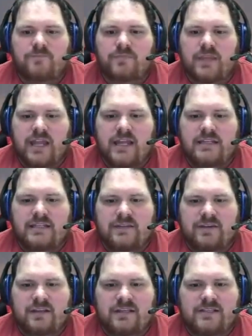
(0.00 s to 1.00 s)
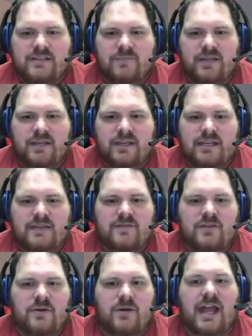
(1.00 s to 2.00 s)
And definitely something, even
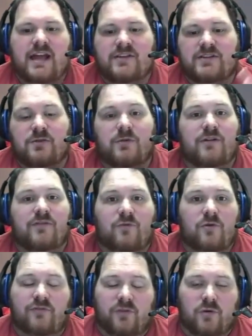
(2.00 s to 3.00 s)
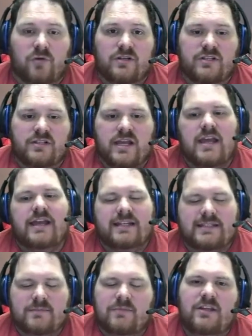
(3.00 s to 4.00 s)
though it has 3 or 4 floors, it's
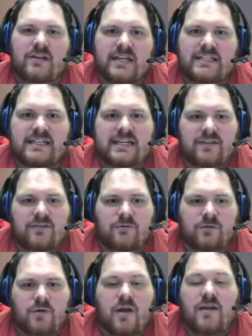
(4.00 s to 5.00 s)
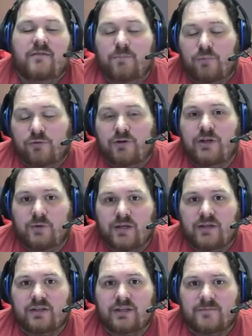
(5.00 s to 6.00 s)
something you guys can get through pretty
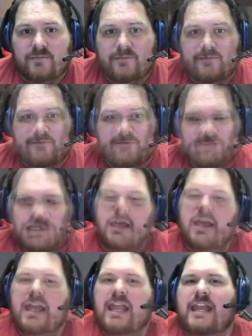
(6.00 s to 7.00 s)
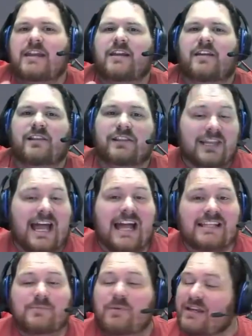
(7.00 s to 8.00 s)
quickly. And
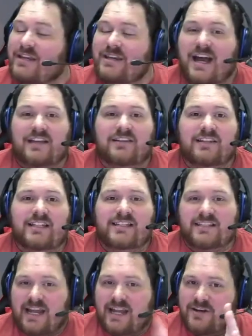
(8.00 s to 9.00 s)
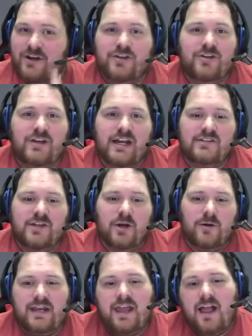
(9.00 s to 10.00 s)
last but not least, I know you guys
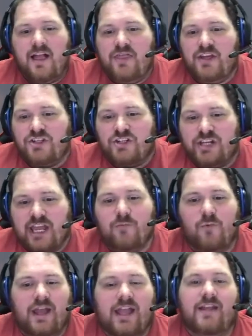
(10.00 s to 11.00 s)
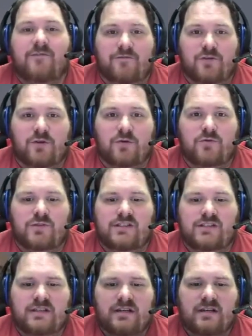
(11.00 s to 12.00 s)
know it, the Shamway
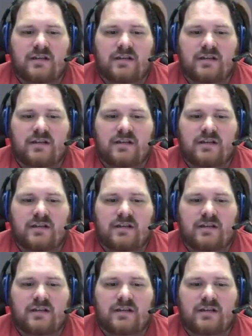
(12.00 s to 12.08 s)
Foods